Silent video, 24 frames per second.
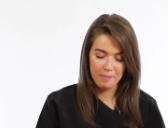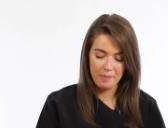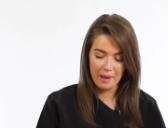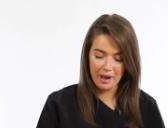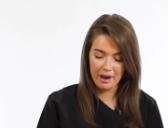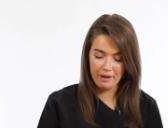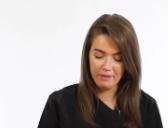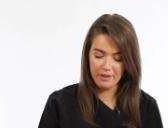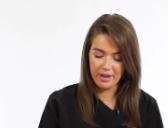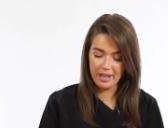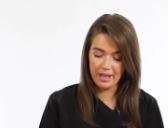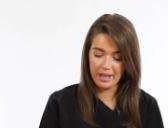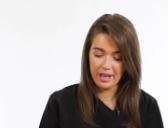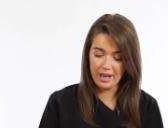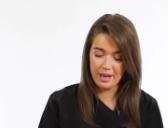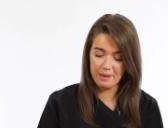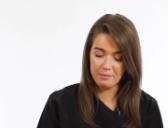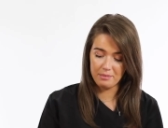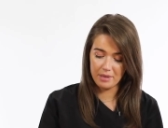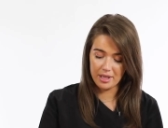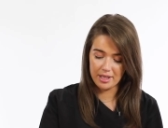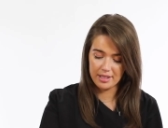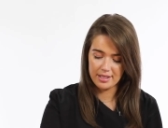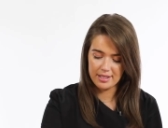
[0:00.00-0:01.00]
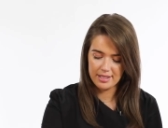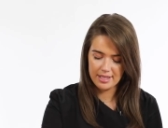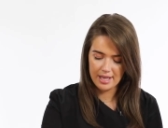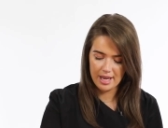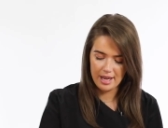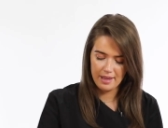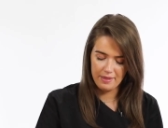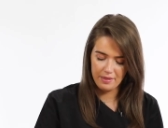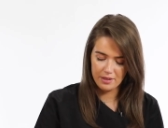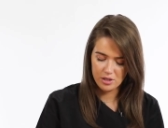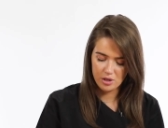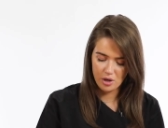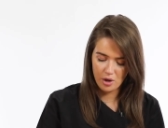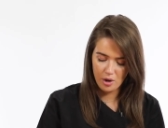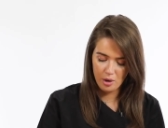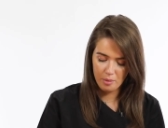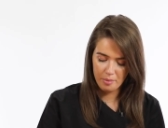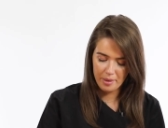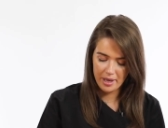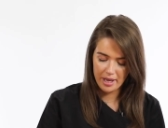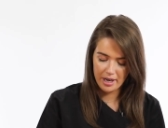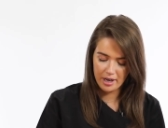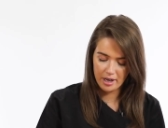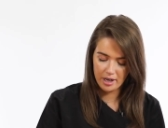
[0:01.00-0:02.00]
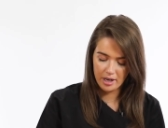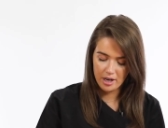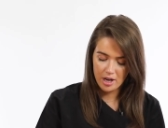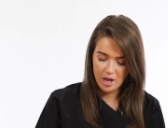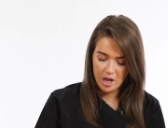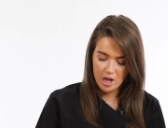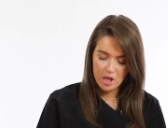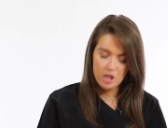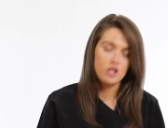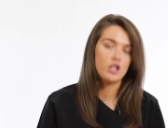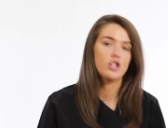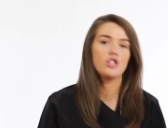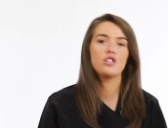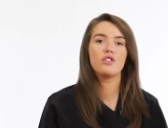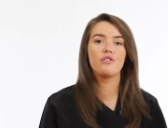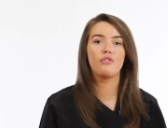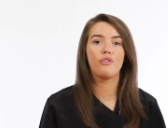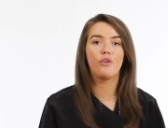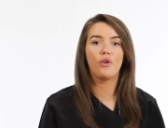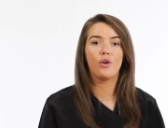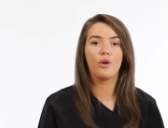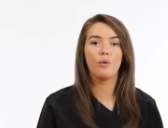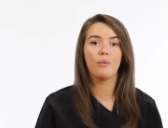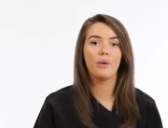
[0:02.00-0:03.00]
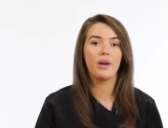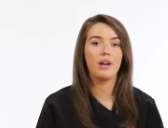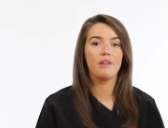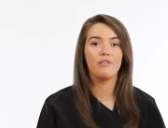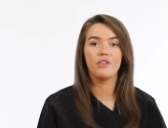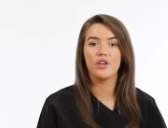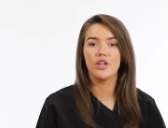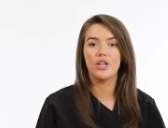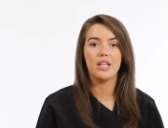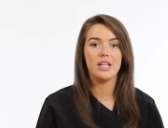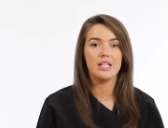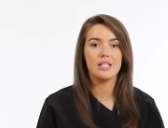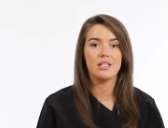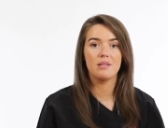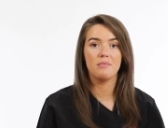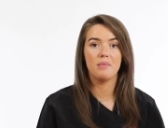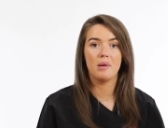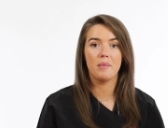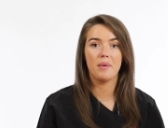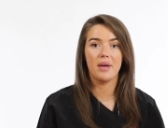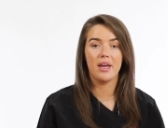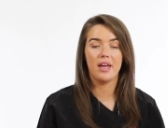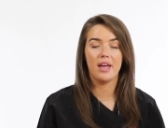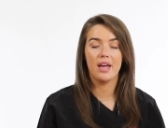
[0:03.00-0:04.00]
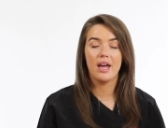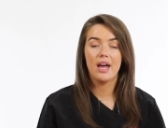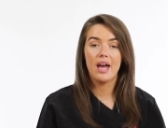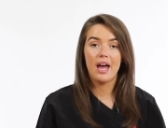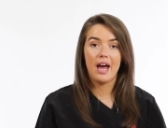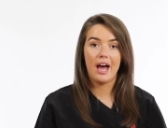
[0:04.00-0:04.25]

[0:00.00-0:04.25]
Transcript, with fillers: battery um, can sit in the top here just for whenever you need to maybe,